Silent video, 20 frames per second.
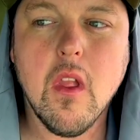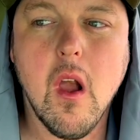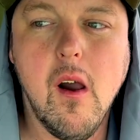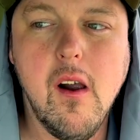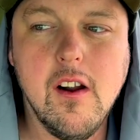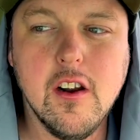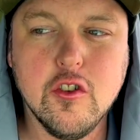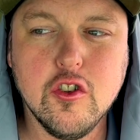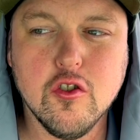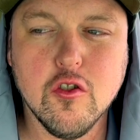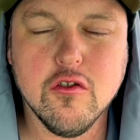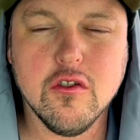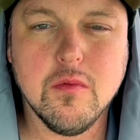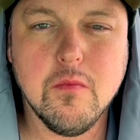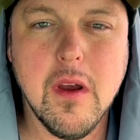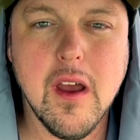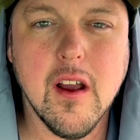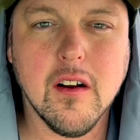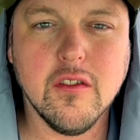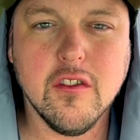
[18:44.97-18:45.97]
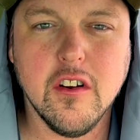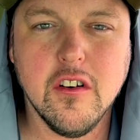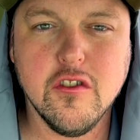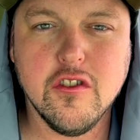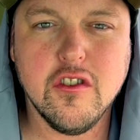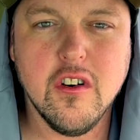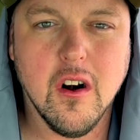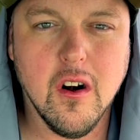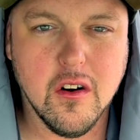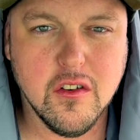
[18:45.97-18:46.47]
introspect and
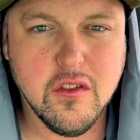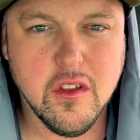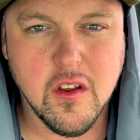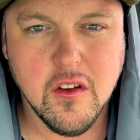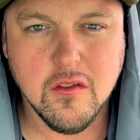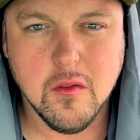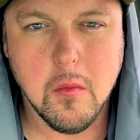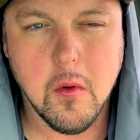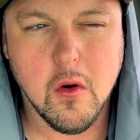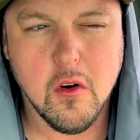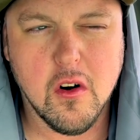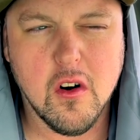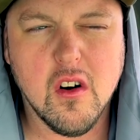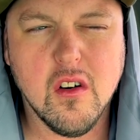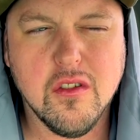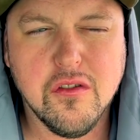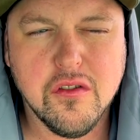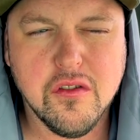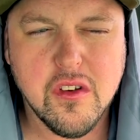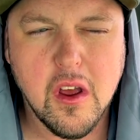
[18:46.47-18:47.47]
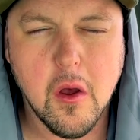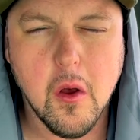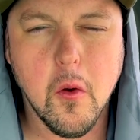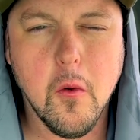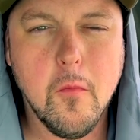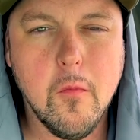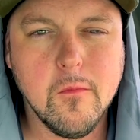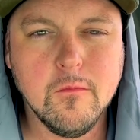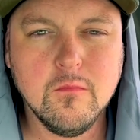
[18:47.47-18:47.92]
share things about herself